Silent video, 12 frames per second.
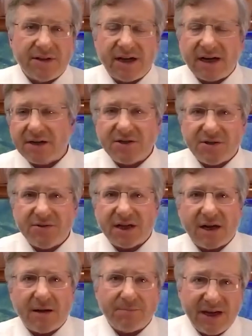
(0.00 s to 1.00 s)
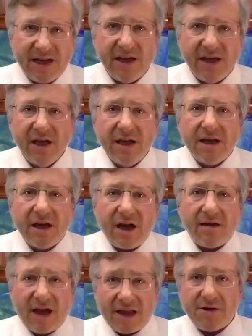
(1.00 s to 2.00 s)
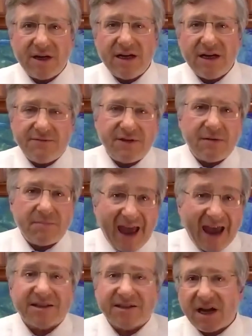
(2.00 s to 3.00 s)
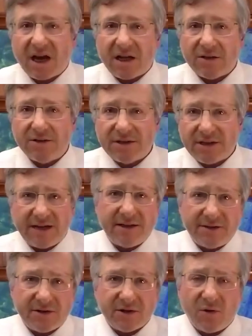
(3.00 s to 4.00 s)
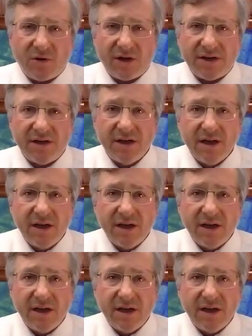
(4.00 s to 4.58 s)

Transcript: They're not going to sue the company, uh, and you're going to give them X dollars, and then they're gone.